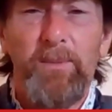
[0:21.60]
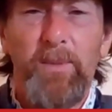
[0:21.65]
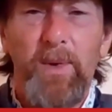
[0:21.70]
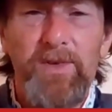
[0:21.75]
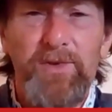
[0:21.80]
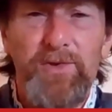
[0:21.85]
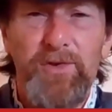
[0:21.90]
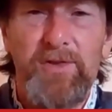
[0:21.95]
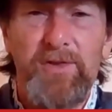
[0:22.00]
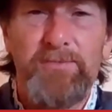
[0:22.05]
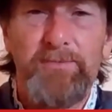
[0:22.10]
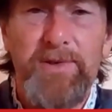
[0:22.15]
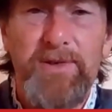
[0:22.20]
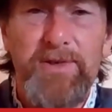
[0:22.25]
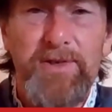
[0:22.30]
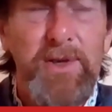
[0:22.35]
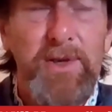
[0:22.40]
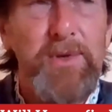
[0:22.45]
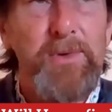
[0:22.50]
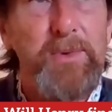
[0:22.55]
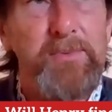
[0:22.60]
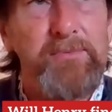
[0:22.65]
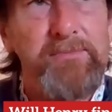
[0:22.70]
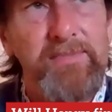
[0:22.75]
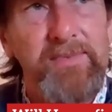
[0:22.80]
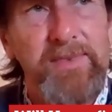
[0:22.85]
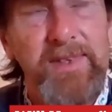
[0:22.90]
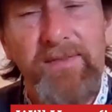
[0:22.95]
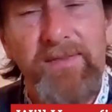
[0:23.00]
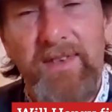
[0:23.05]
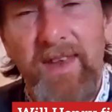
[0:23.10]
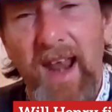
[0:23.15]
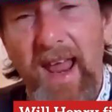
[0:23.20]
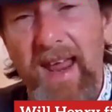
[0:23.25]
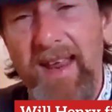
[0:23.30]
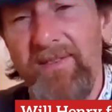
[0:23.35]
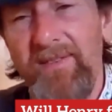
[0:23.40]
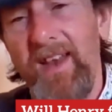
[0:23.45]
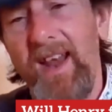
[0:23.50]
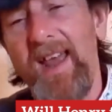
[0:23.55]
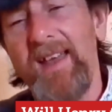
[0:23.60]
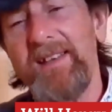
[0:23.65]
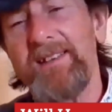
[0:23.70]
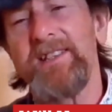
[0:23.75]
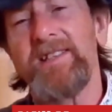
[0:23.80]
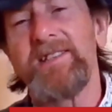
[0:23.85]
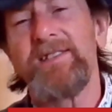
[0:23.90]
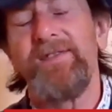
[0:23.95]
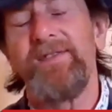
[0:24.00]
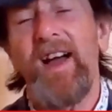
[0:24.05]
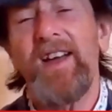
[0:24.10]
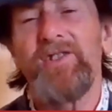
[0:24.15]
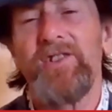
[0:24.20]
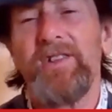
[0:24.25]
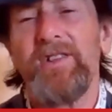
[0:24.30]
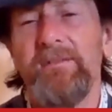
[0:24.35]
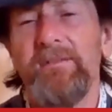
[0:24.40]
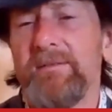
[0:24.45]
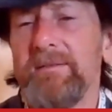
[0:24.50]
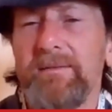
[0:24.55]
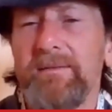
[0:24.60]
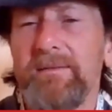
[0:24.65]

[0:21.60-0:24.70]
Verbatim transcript: one should pursue the, the, la- the latest fashion.